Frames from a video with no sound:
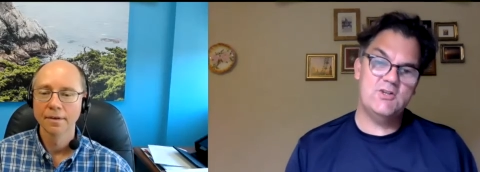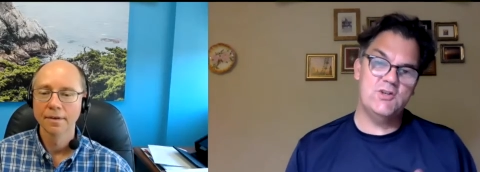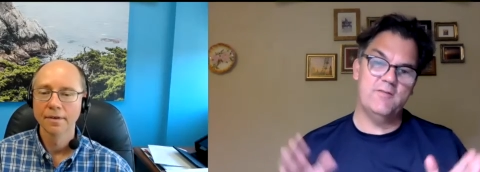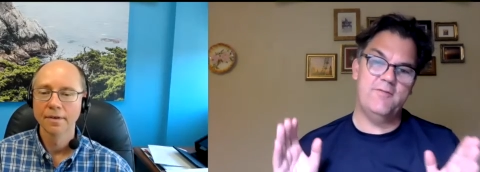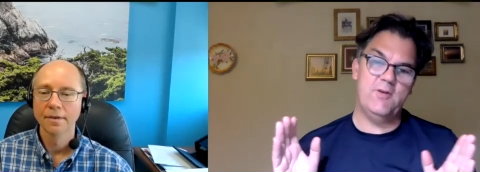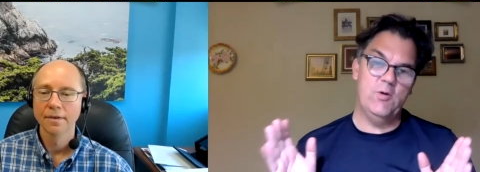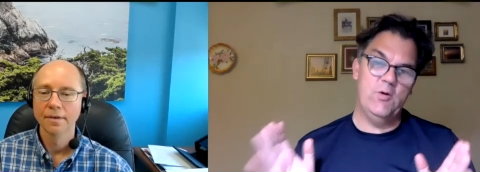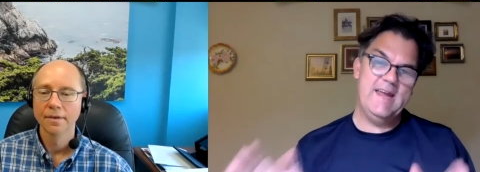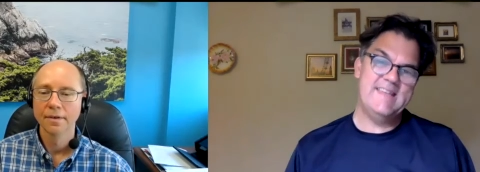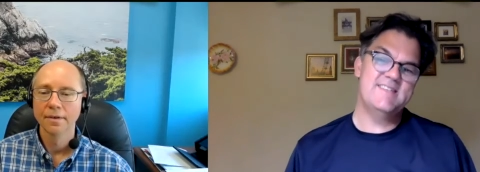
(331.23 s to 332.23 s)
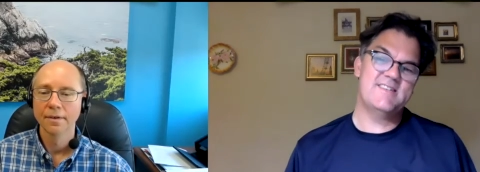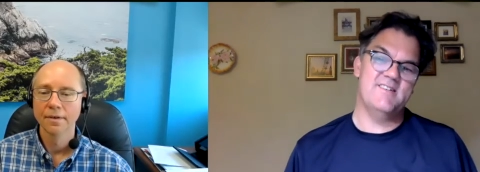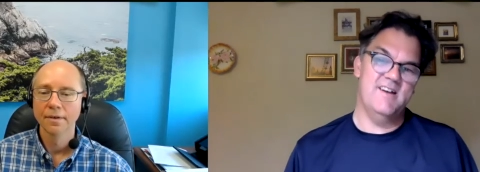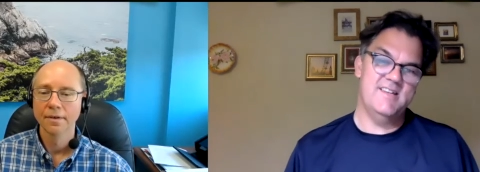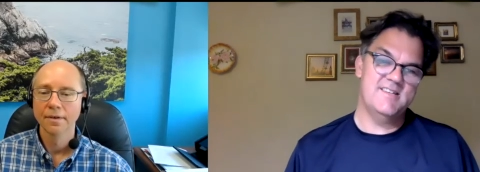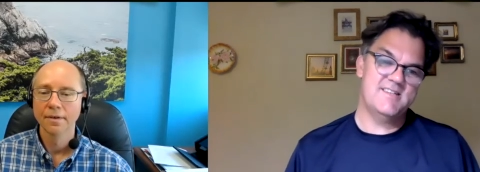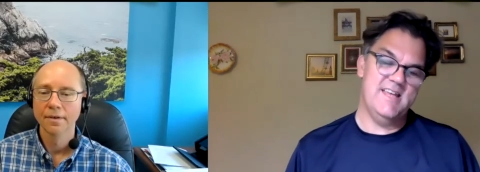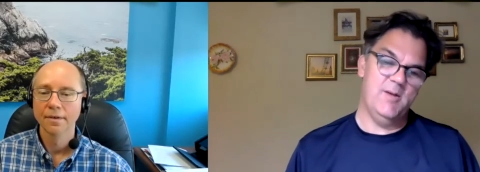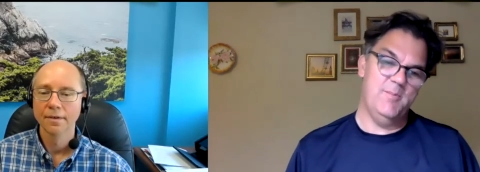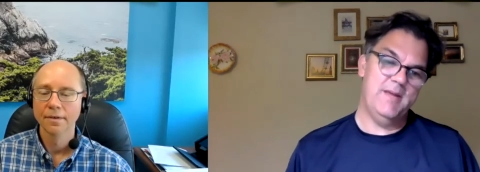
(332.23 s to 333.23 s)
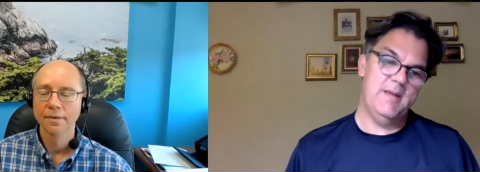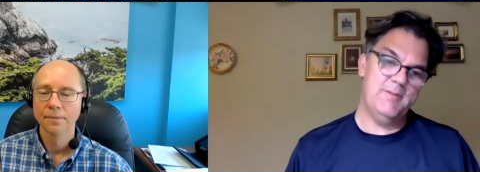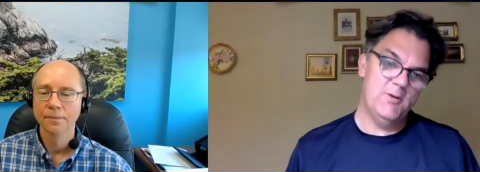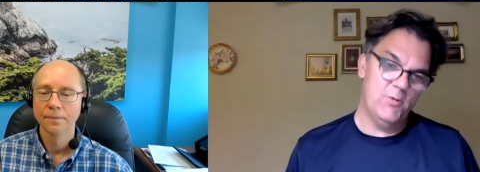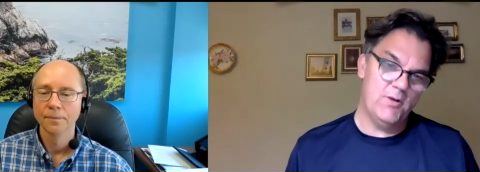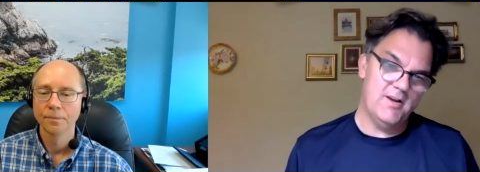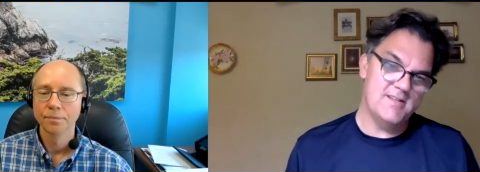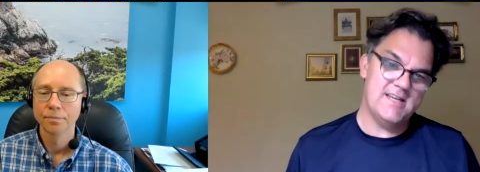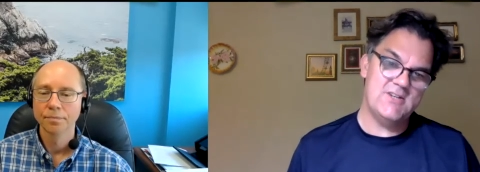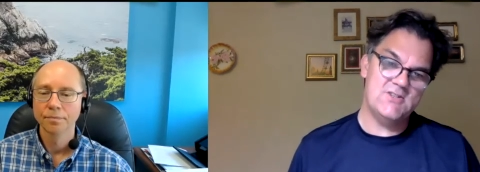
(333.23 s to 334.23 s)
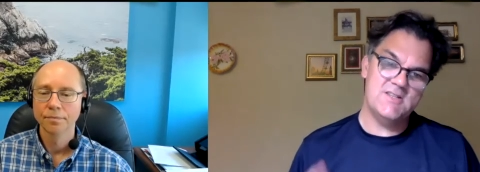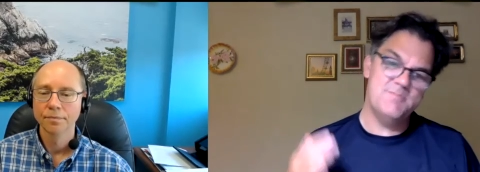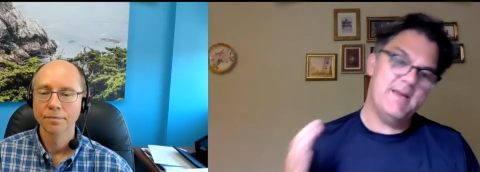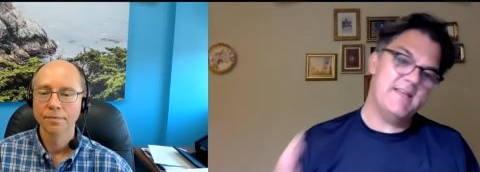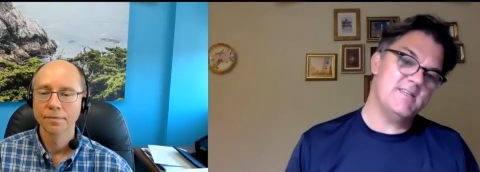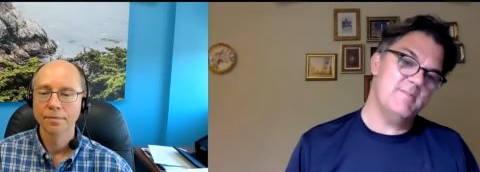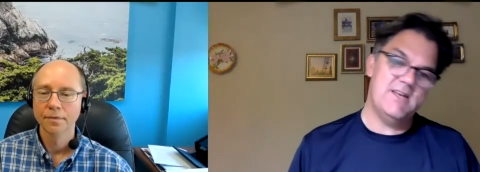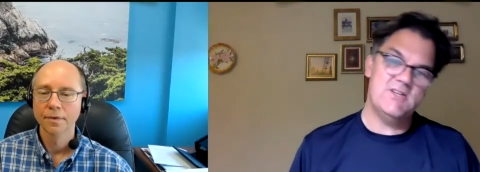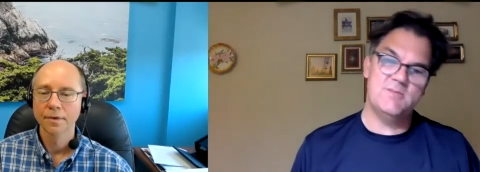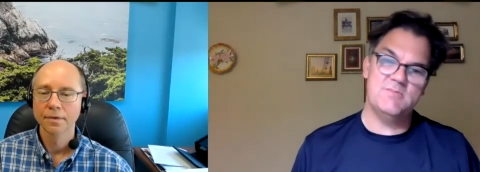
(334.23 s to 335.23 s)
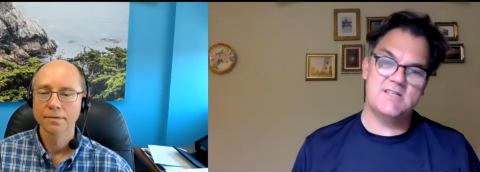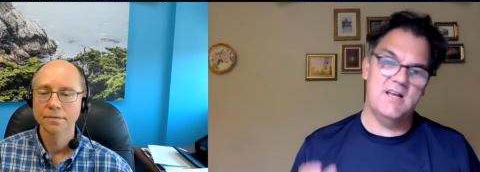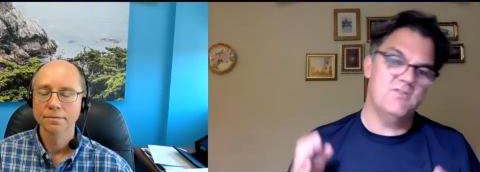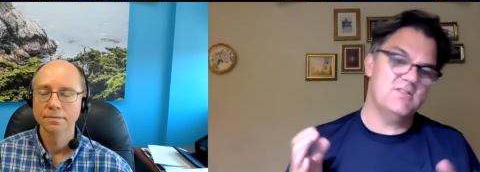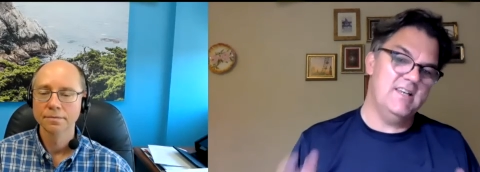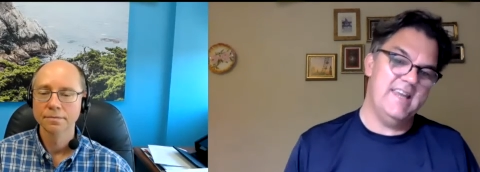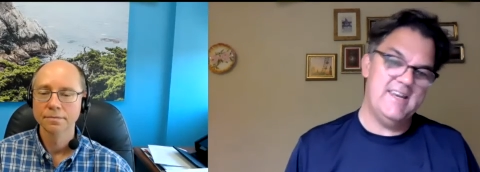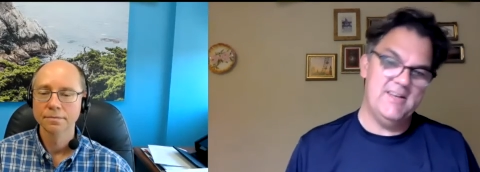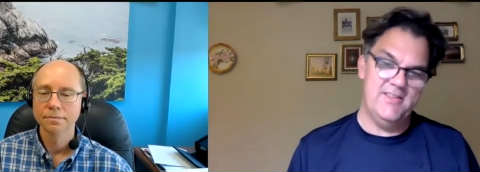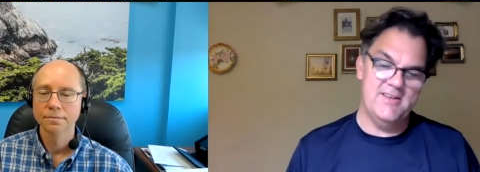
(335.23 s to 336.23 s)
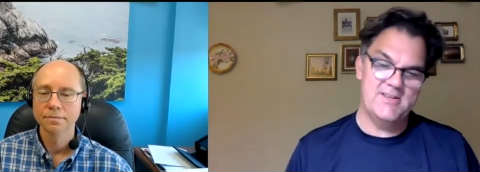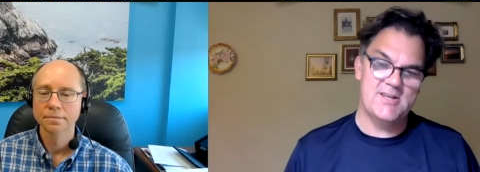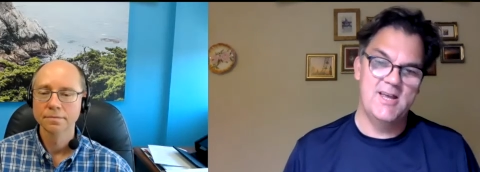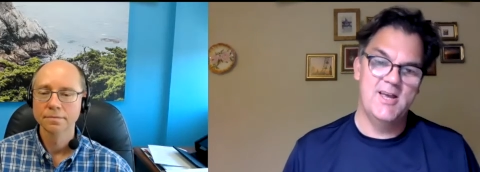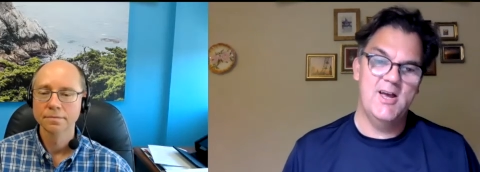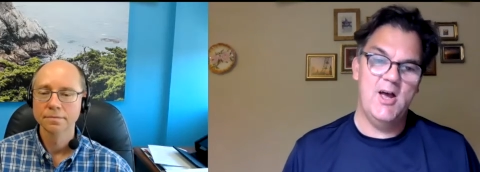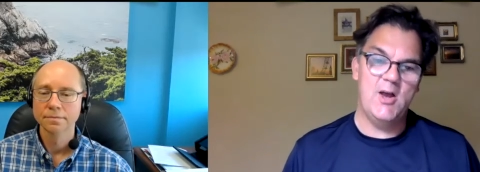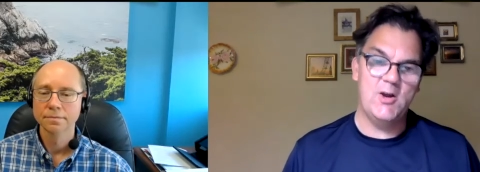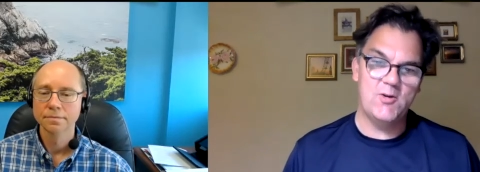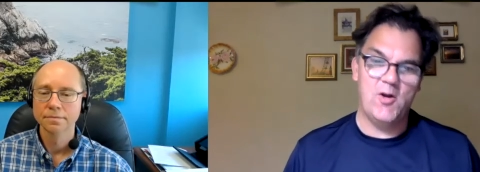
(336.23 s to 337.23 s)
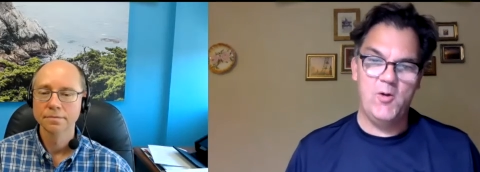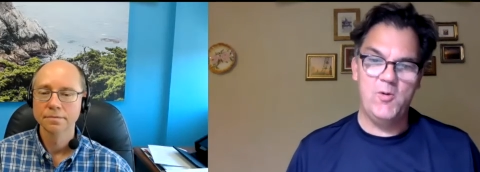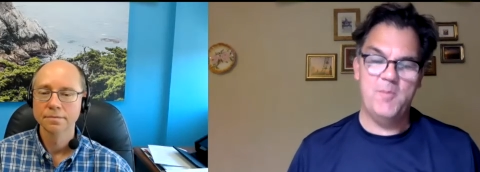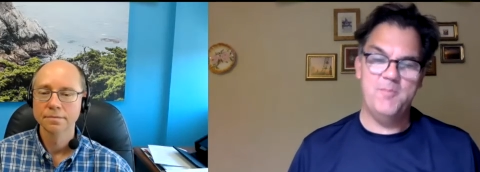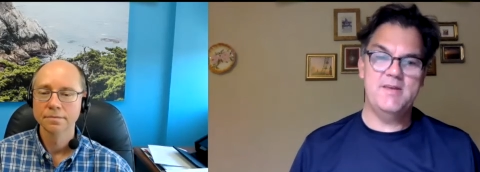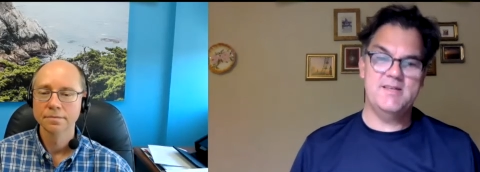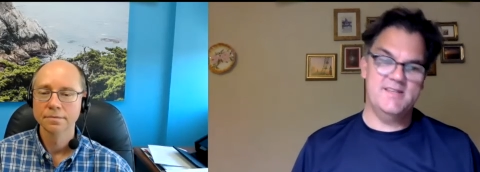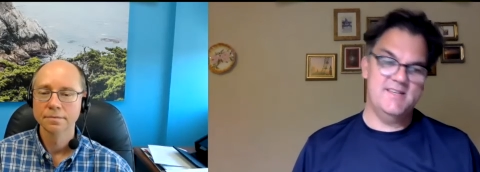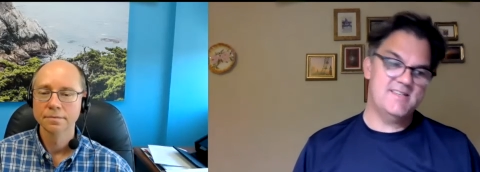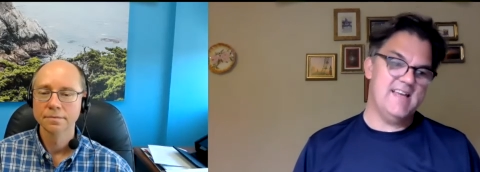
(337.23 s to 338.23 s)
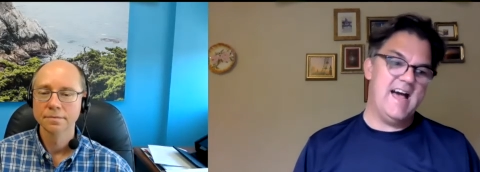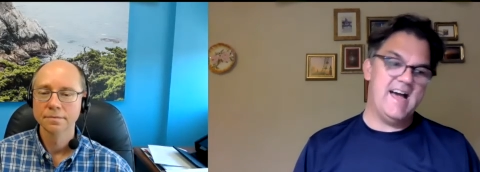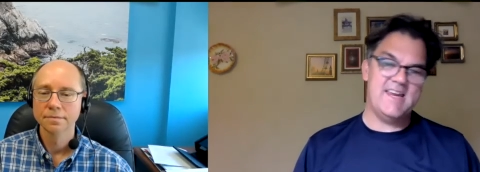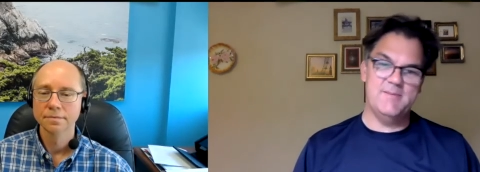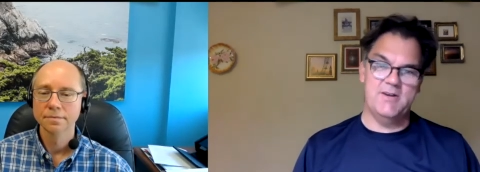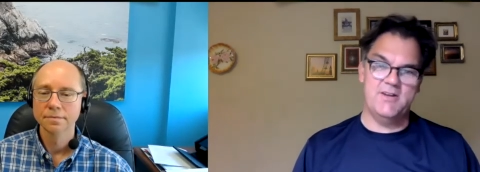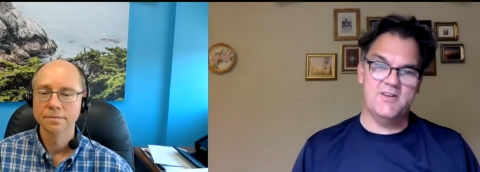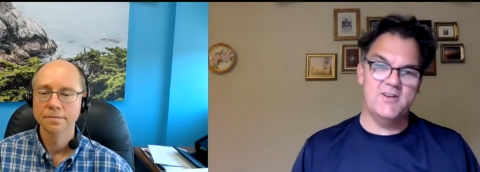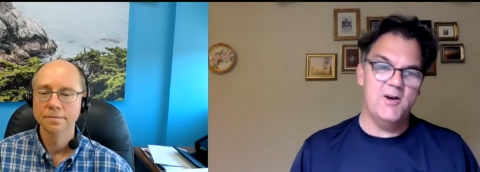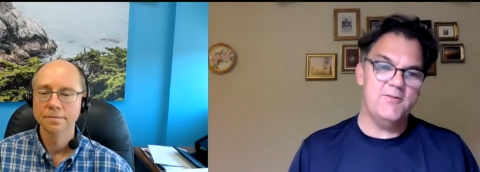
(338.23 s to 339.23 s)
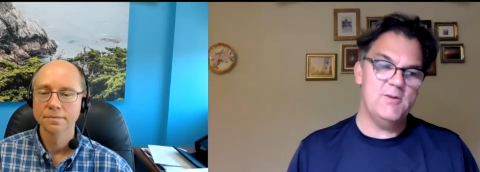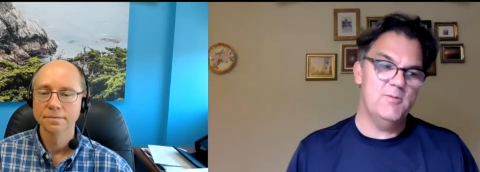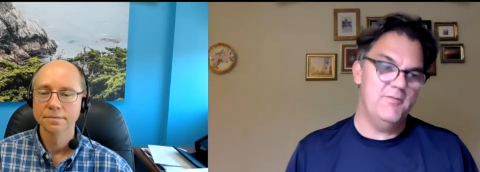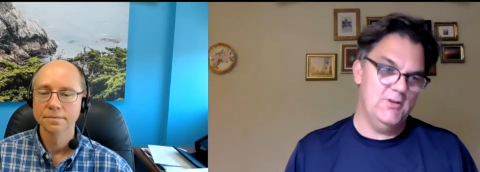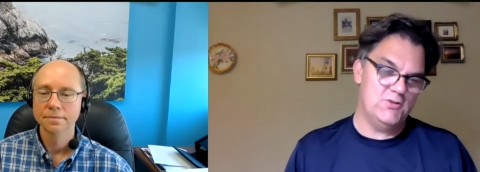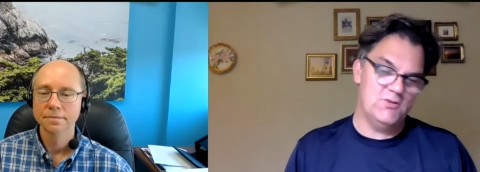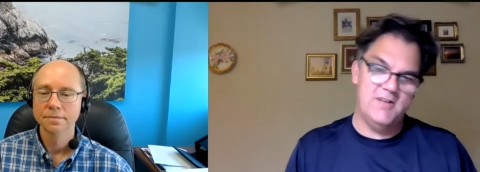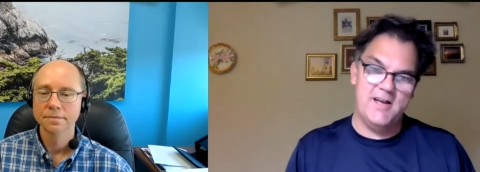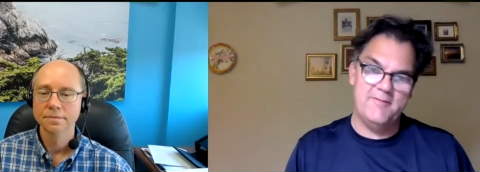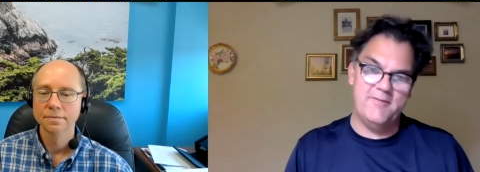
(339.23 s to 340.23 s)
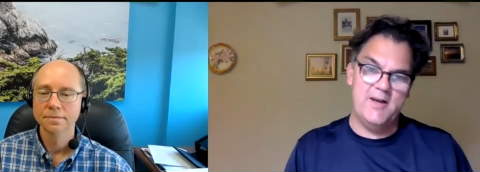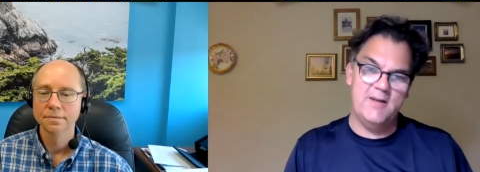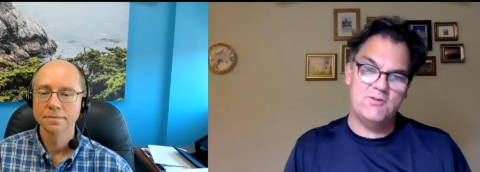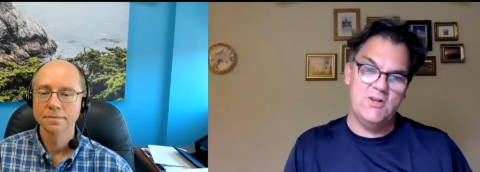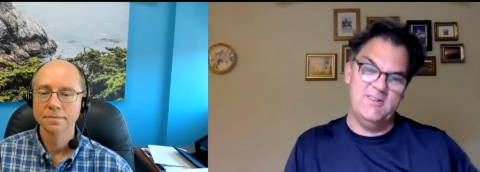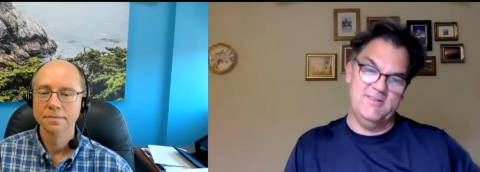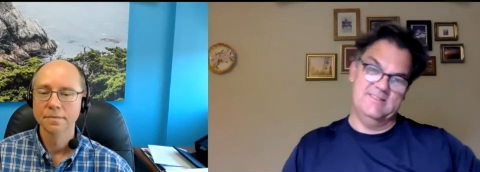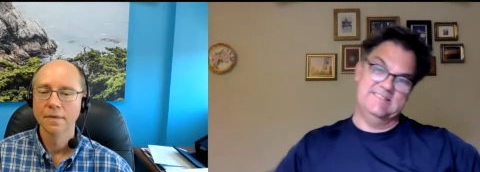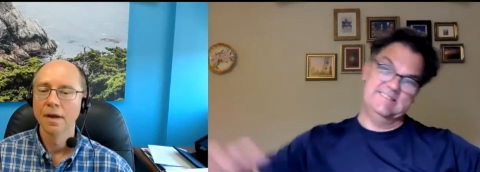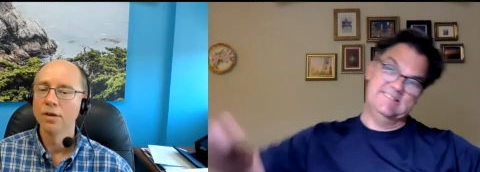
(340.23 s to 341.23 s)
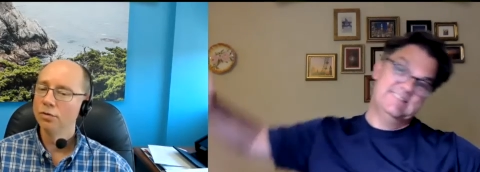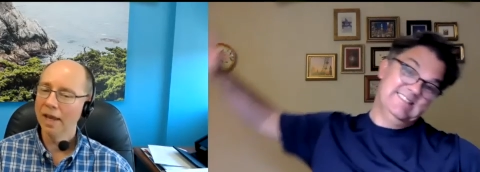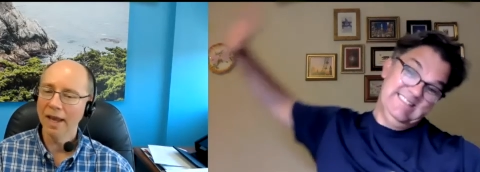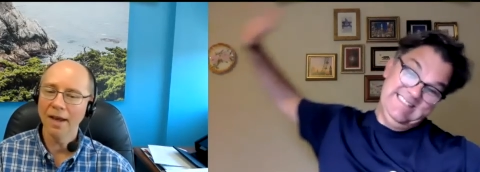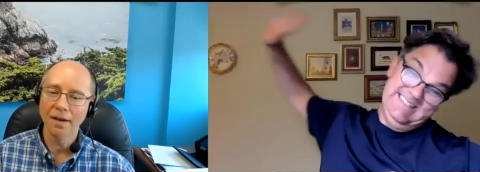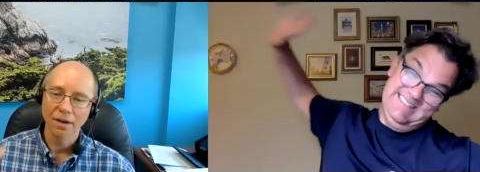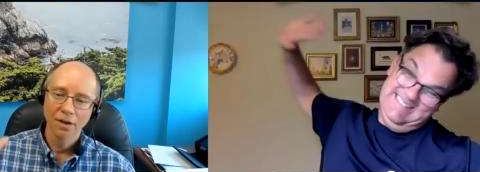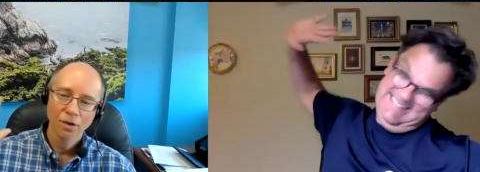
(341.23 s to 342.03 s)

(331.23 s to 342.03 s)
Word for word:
Speaker 1: Jon, for your insights to help people and organizations better manage themselves, lead others, and grow business acumen. Could I offer you a virtual high five, Jon? You can.